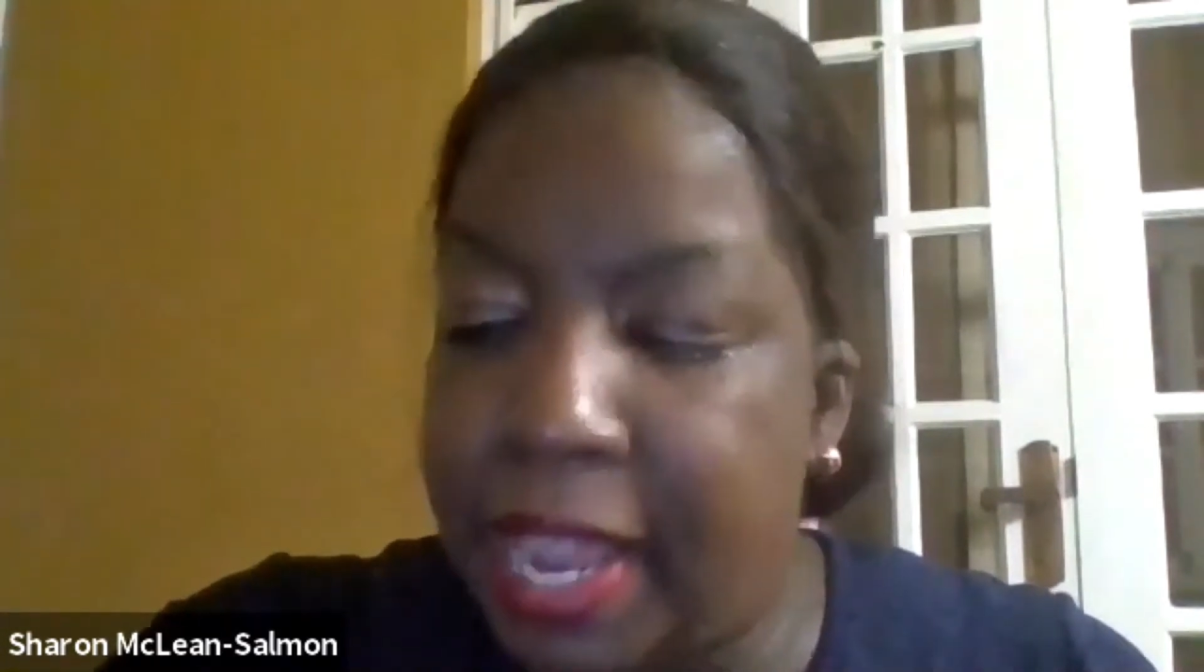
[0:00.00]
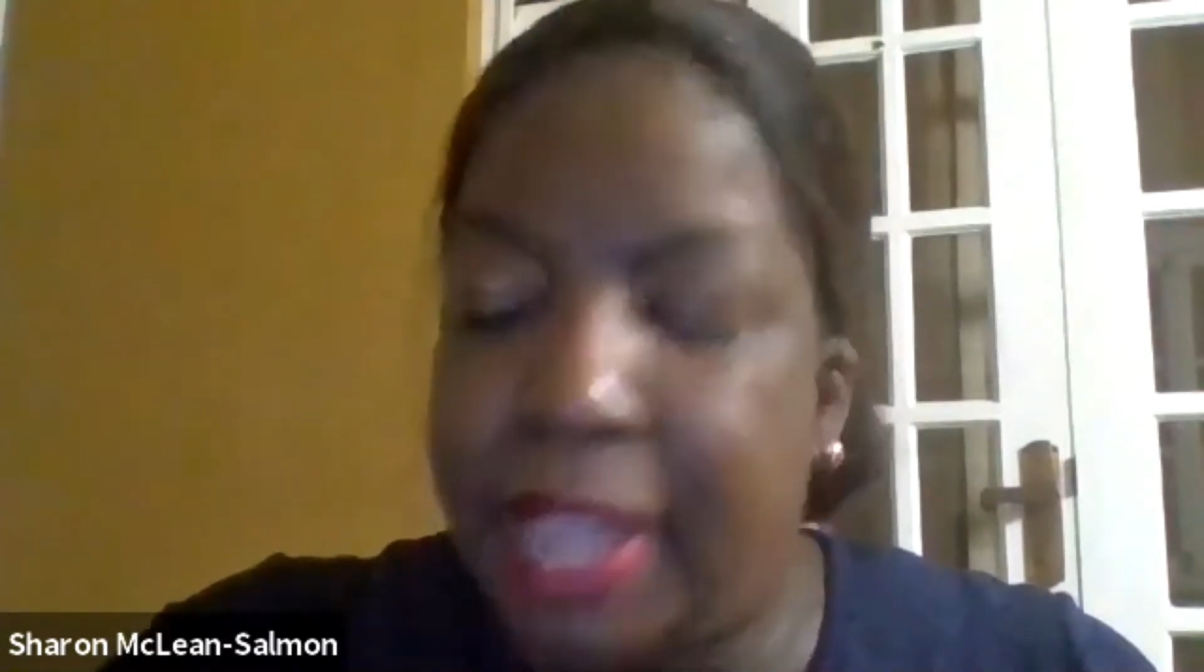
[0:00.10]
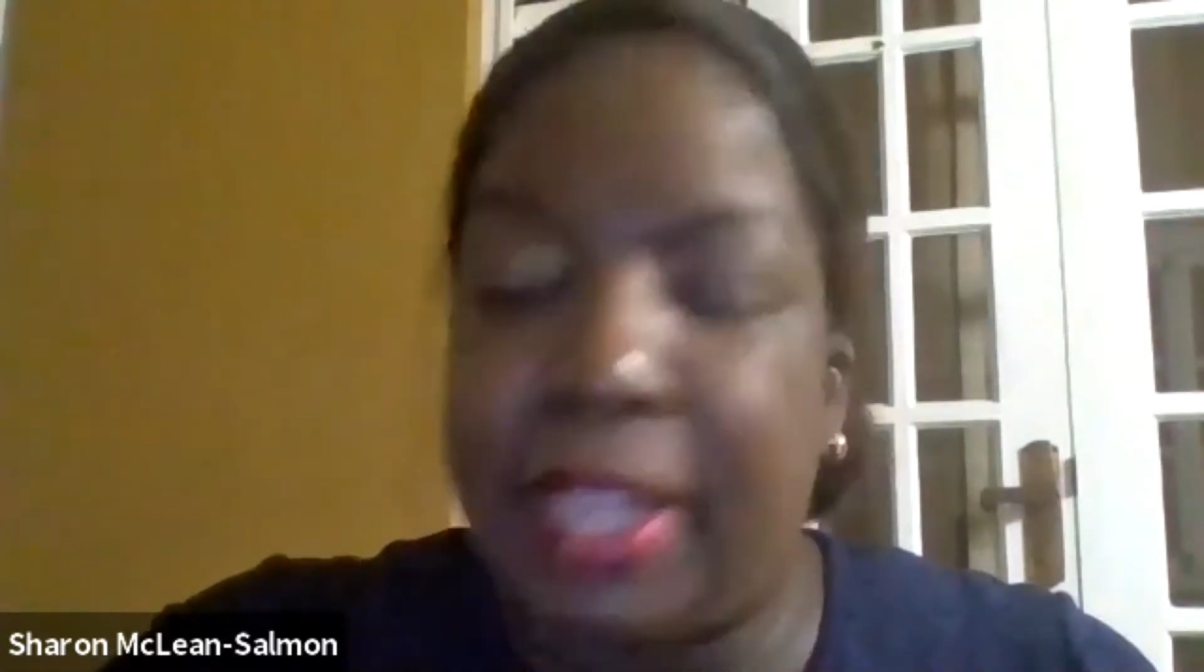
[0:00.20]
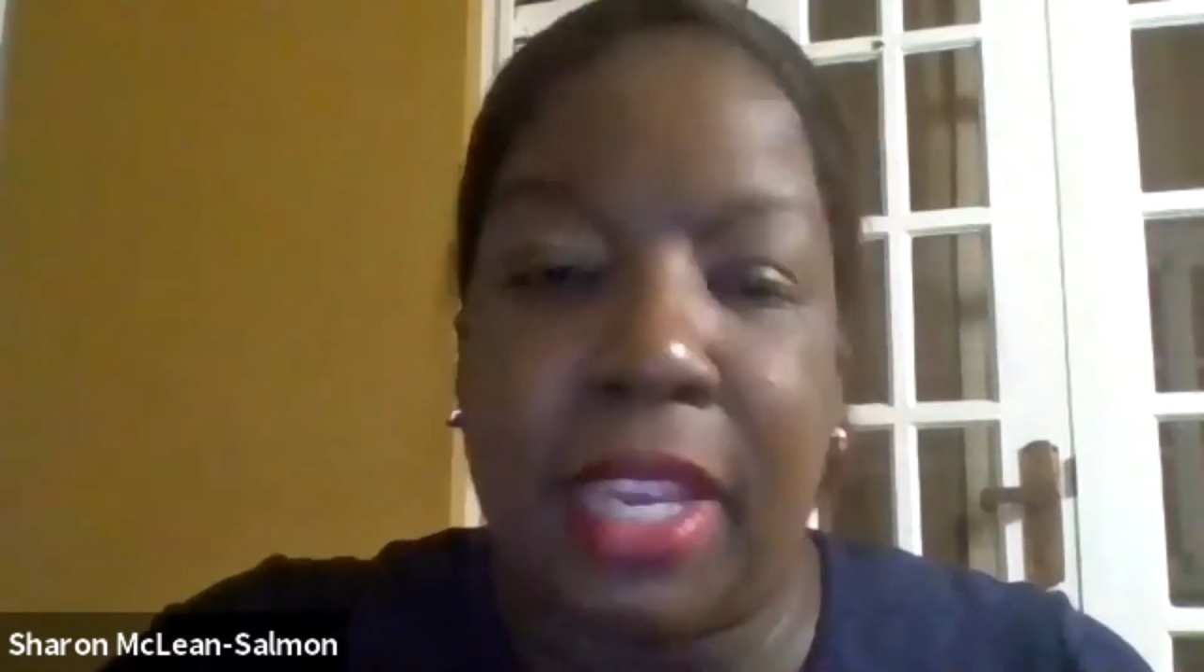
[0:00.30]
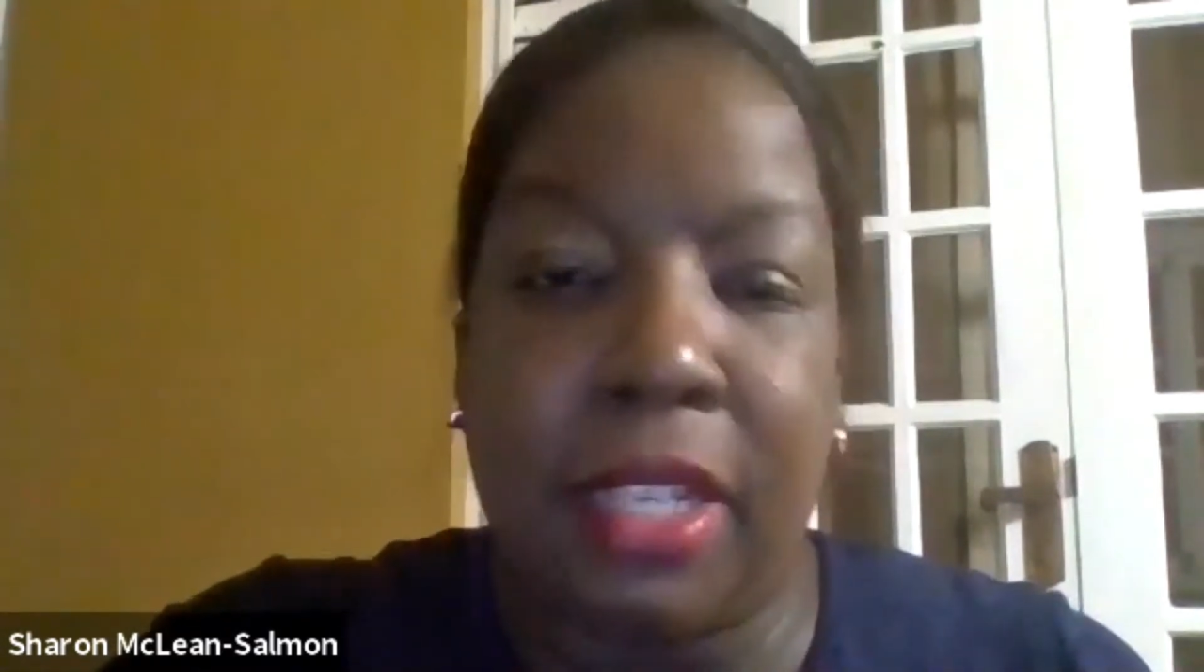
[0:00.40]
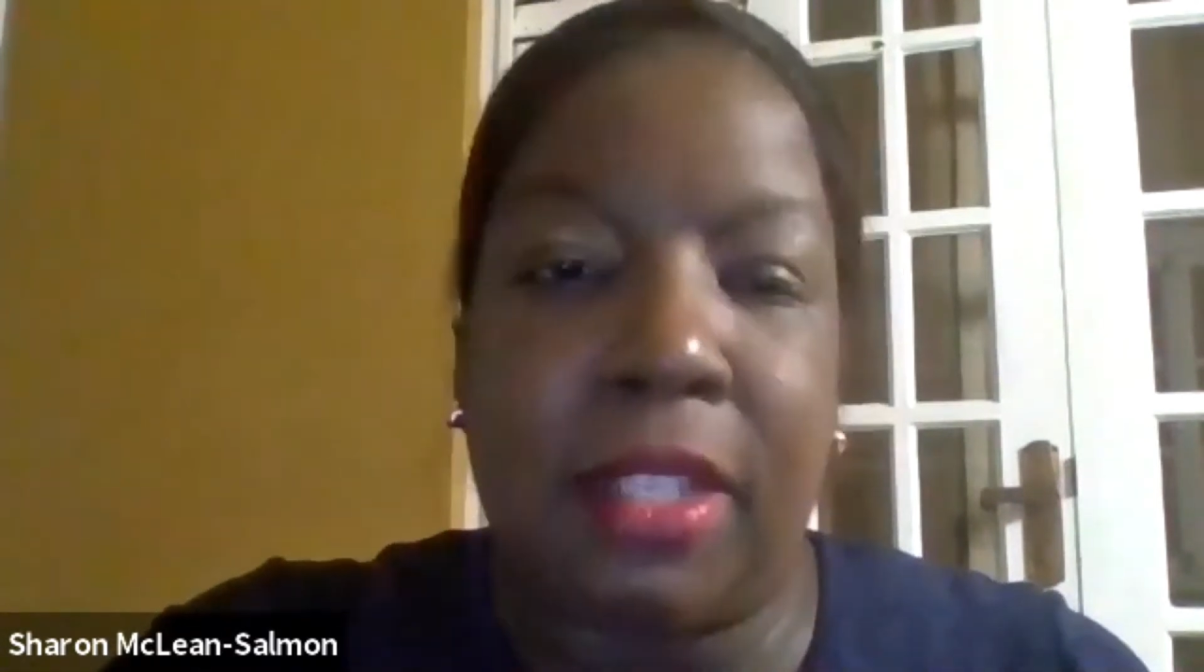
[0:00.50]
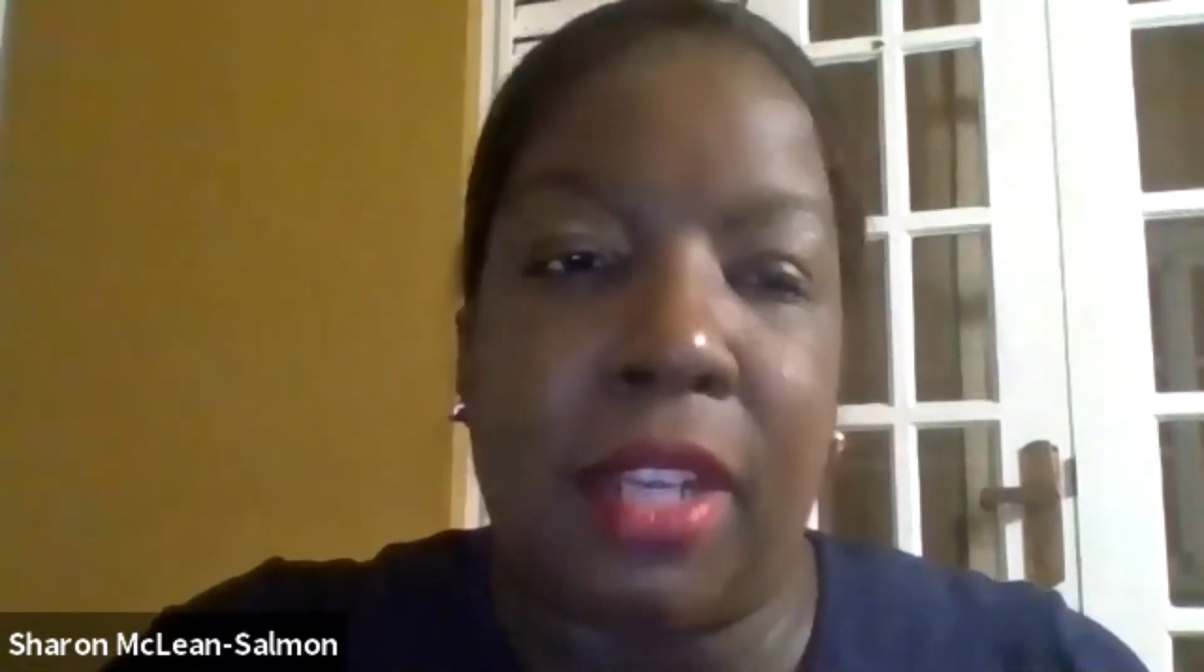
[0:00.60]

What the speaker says: against the